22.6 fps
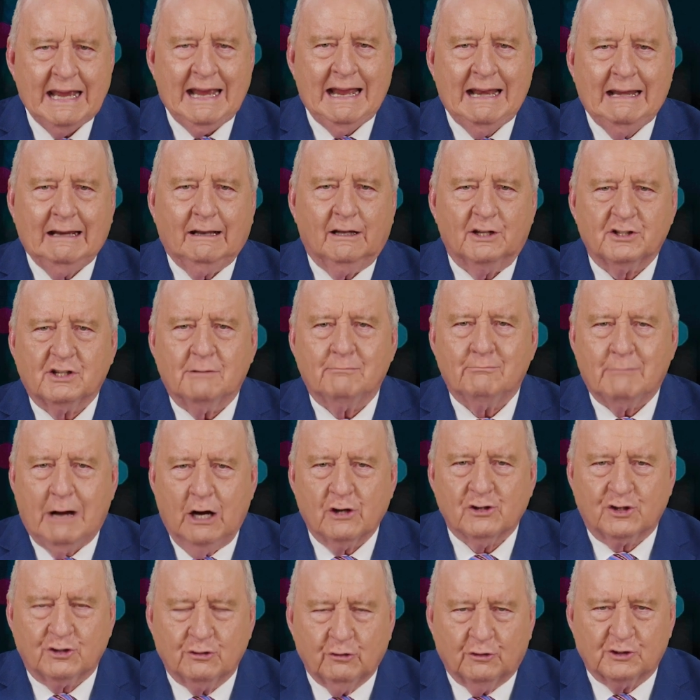endless
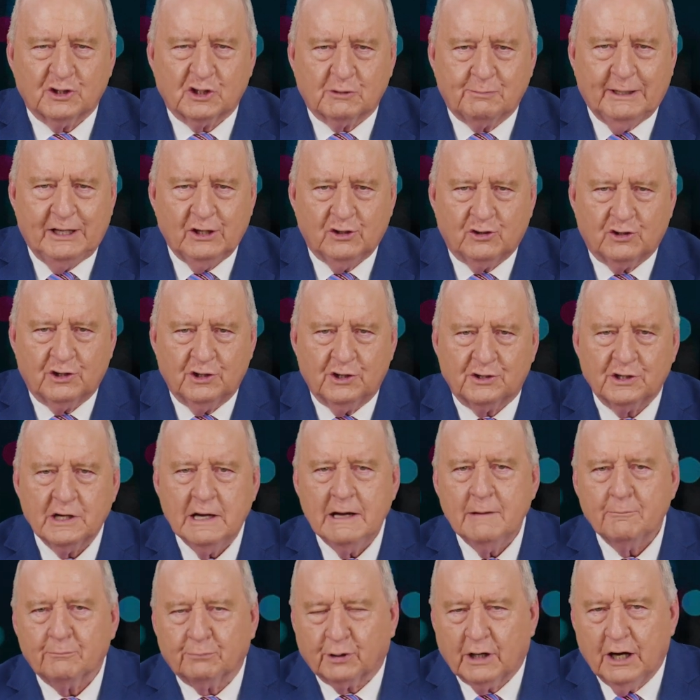emotional speeches,
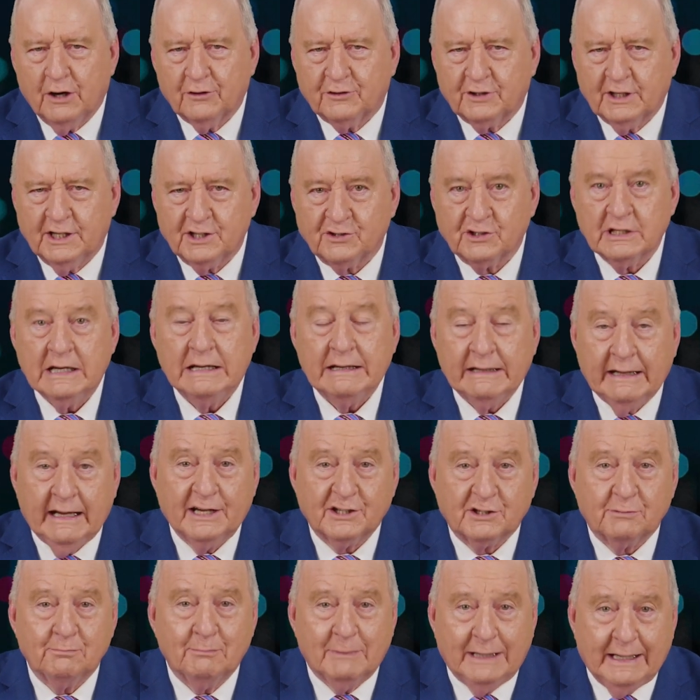protests,
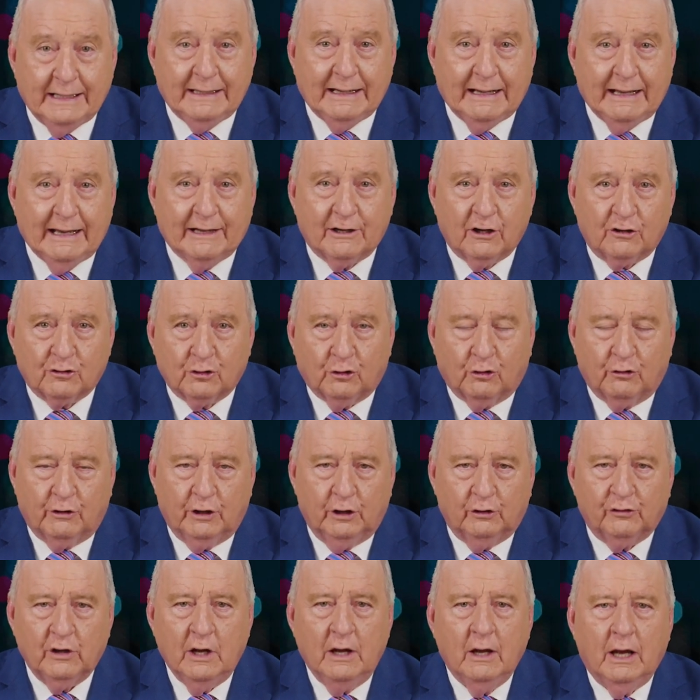yes, media
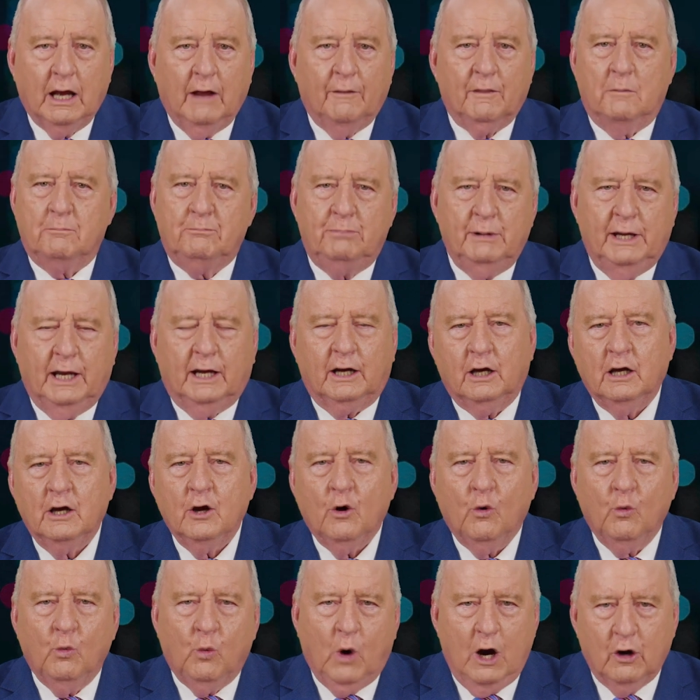editorials, and the big
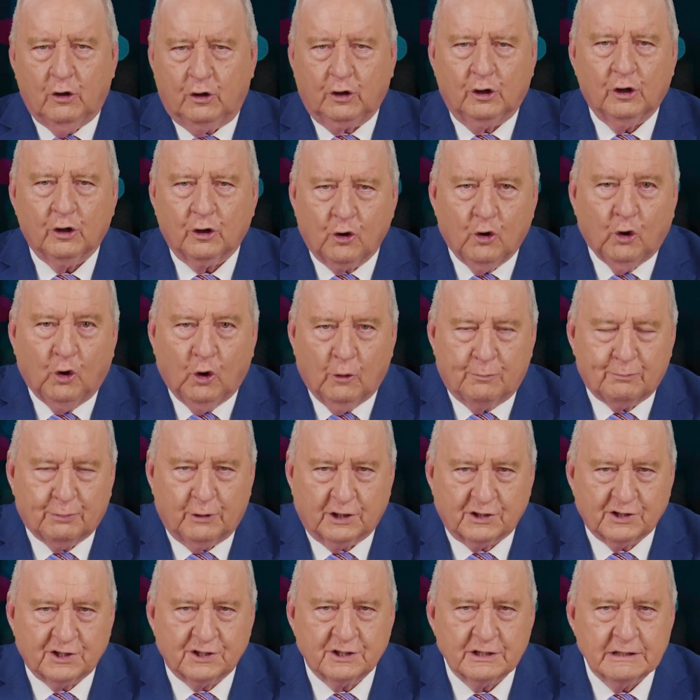woke
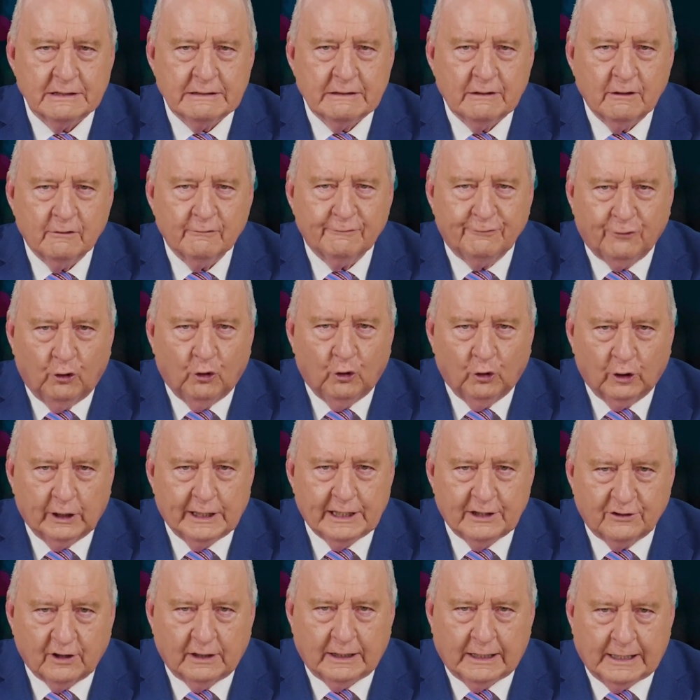corporates fall
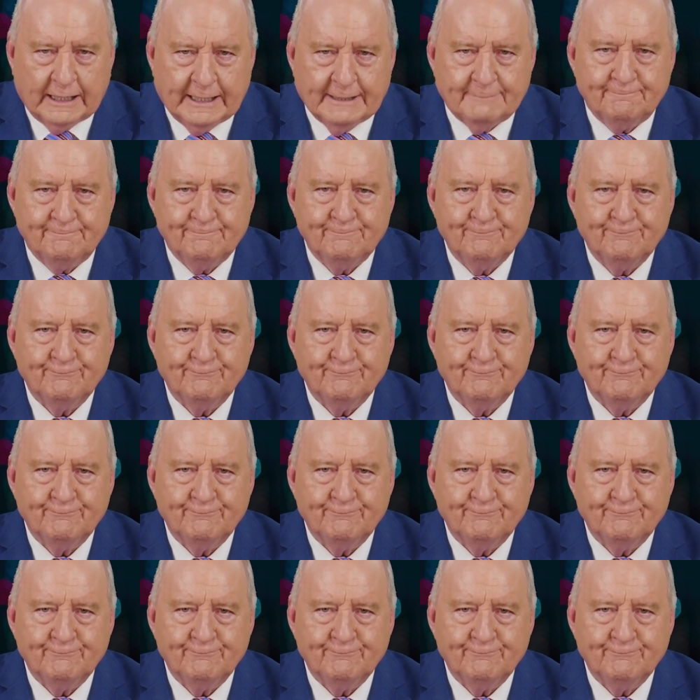into line.